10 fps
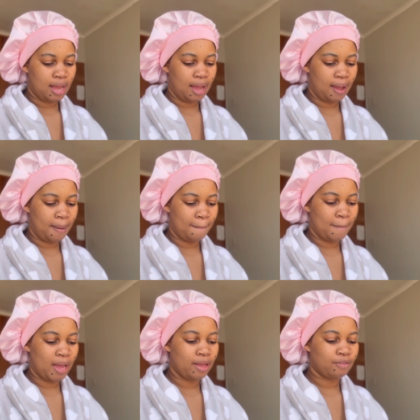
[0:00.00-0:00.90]

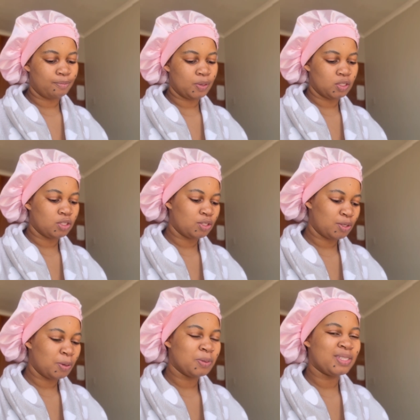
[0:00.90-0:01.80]
Um, I've been
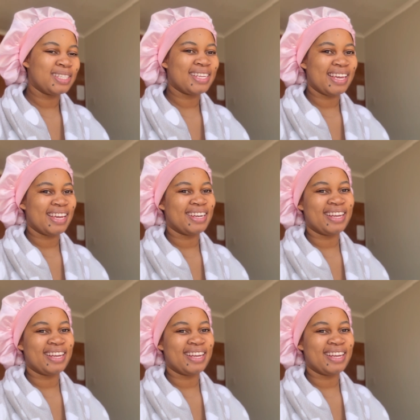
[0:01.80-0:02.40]
so scared